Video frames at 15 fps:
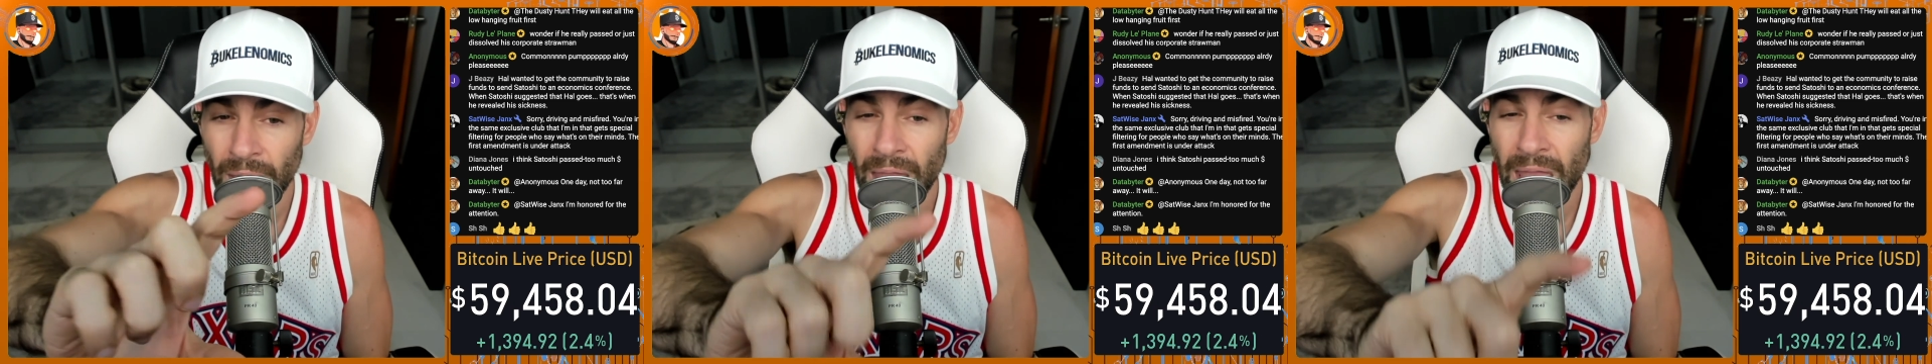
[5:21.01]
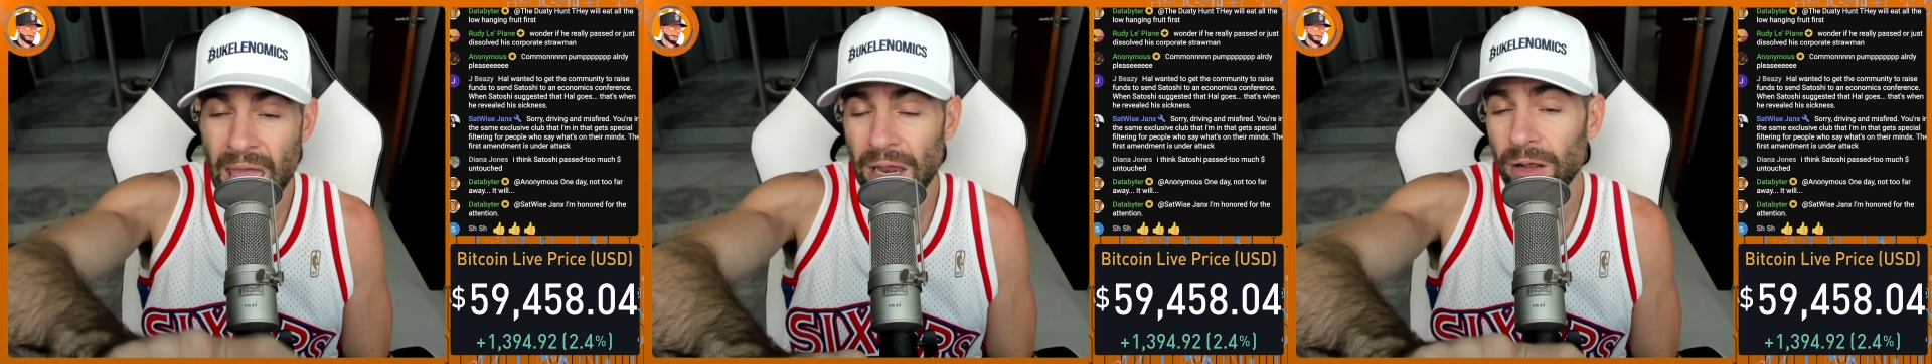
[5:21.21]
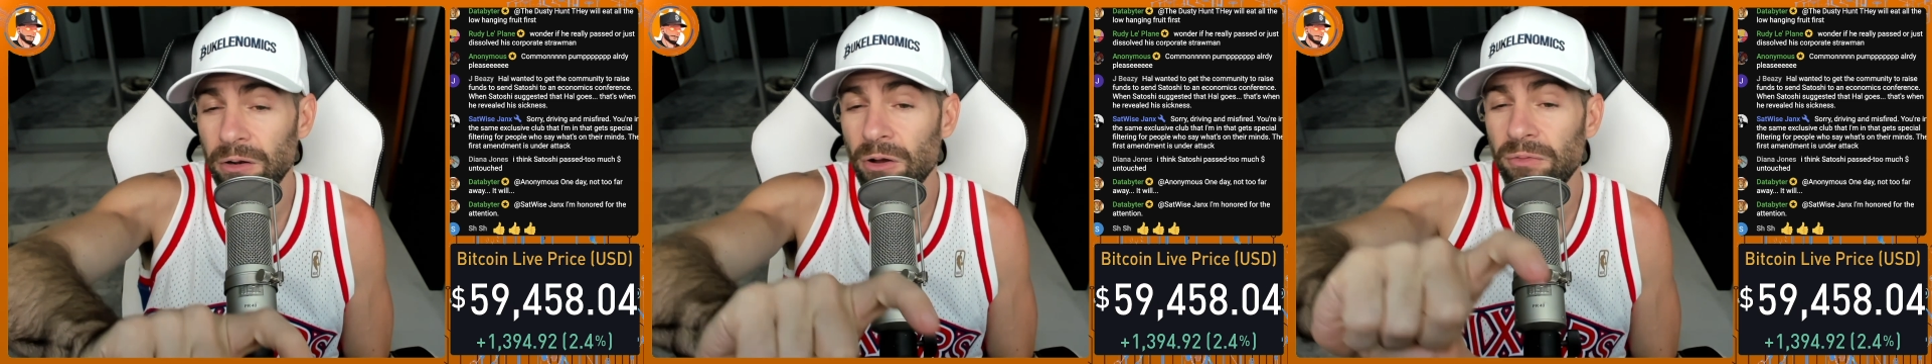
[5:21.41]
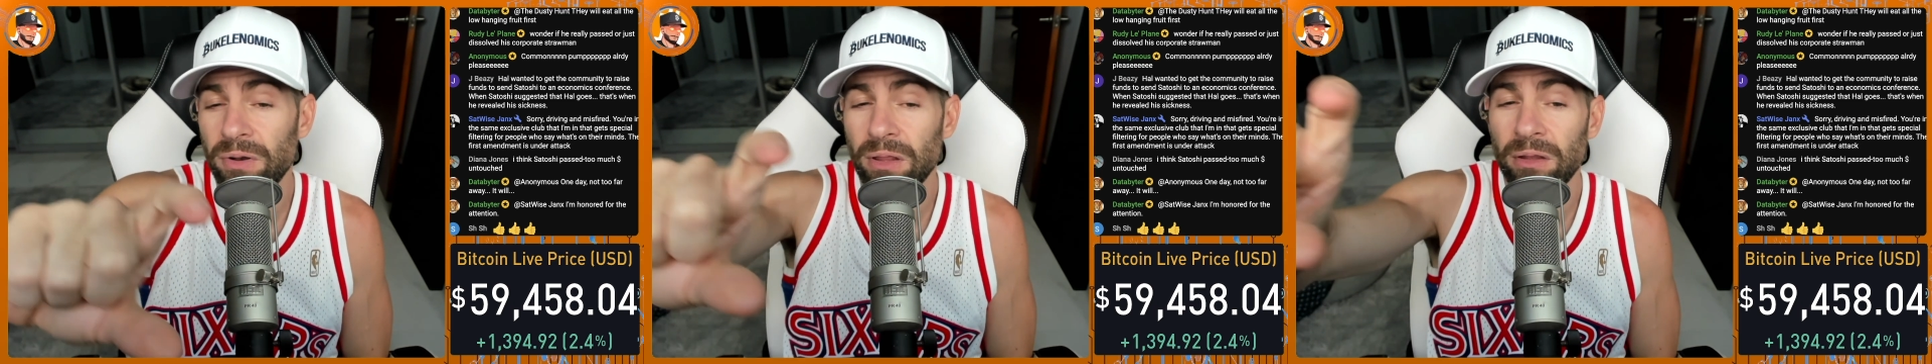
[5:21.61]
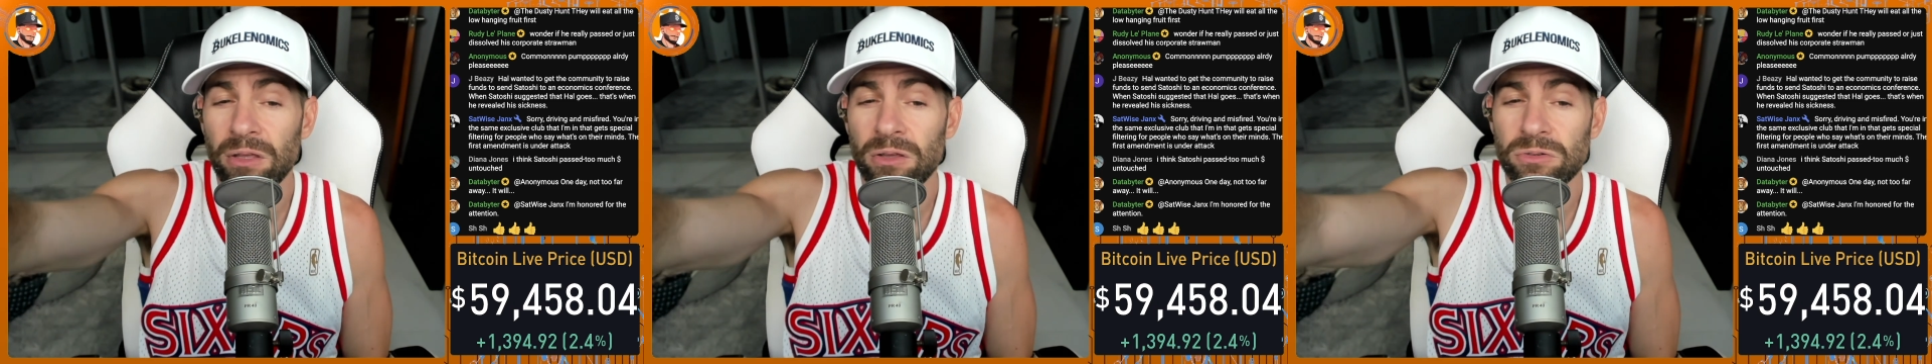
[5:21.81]
head on over to
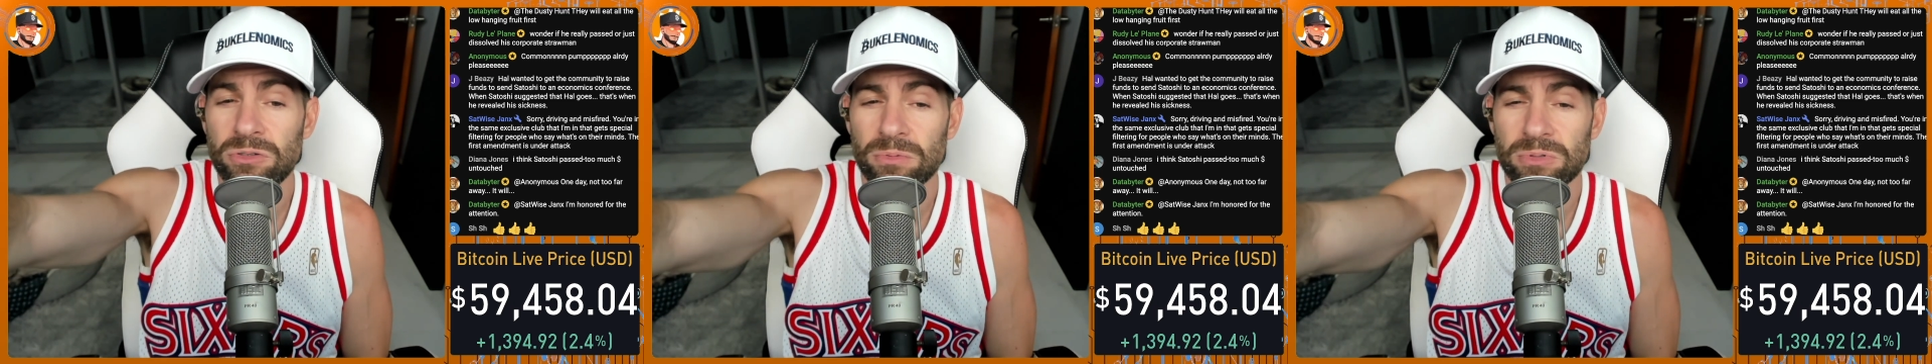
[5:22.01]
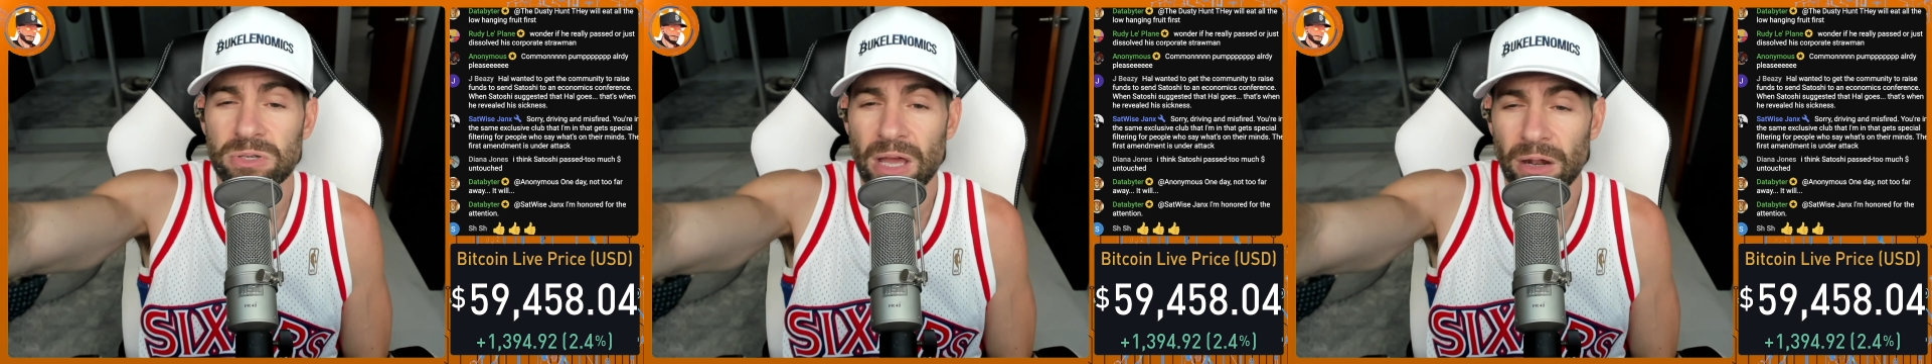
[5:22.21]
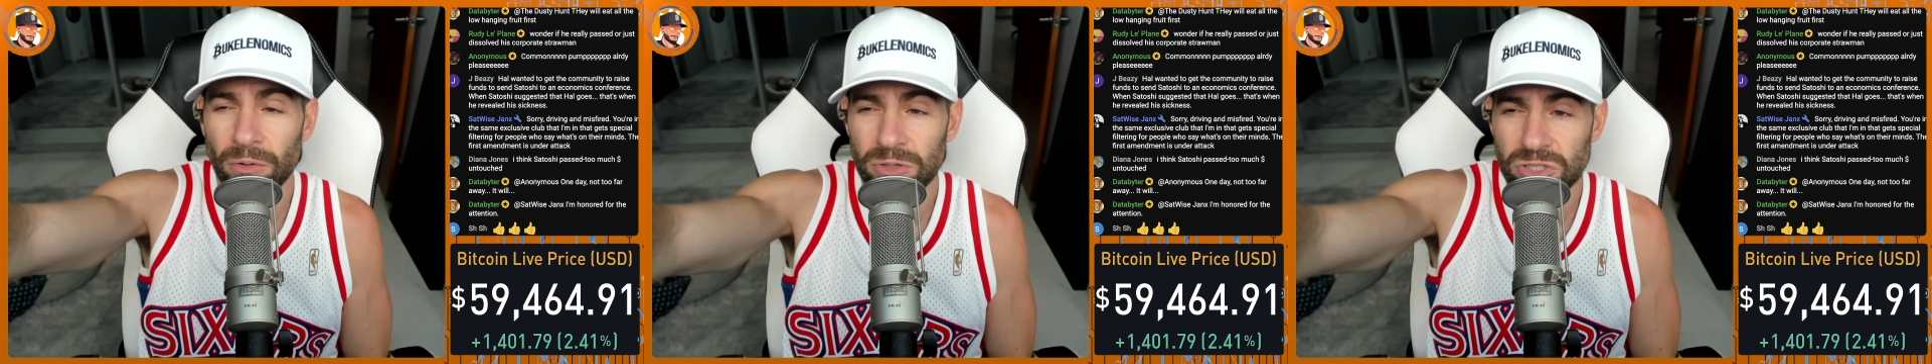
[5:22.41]
the YouTube channel.